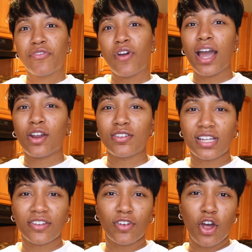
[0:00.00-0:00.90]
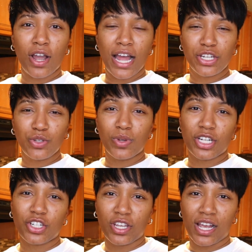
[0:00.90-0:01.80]
Before I close out the vlog, I do want
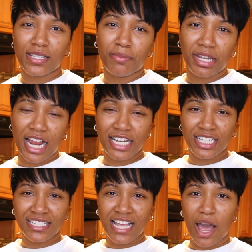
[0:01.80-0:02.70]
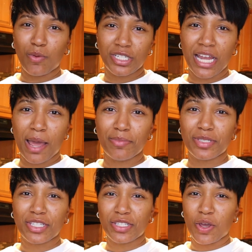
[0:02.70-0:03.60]
to show y'all something that I just got, which I'm
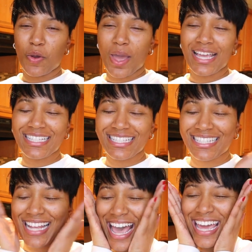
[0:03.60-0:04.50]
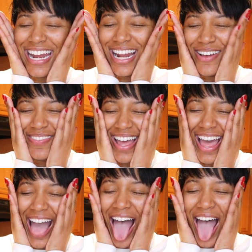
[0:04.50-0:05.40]
so excited
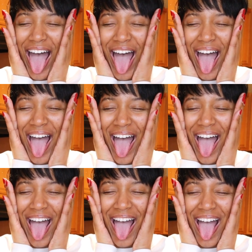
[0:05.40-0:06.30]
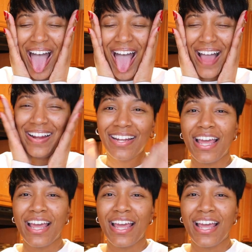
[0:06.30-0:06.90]
about.